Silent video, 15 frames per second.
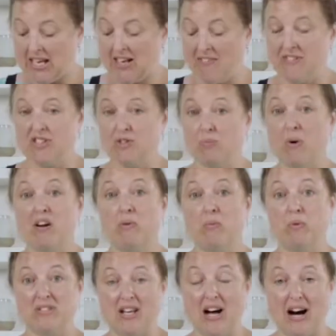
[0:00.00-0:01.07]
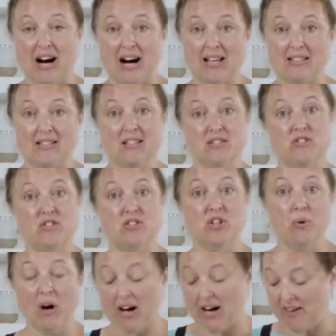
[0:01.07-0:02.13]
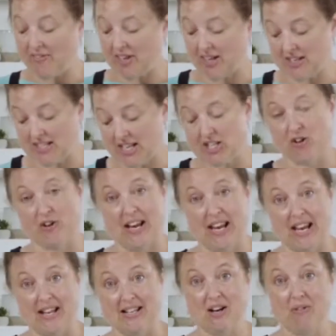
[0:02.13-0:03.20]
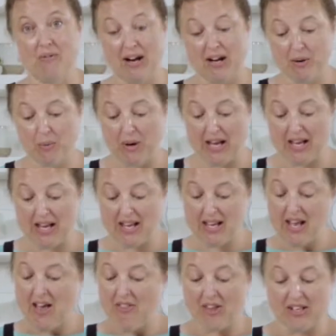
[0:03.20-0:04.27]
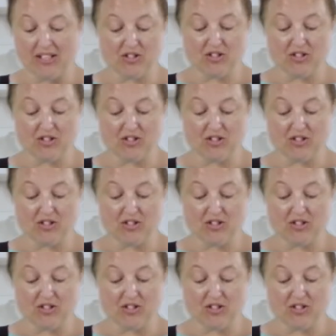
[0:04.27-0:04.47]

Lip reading: If this water was hot, so hot that you have to take your hand out right away, then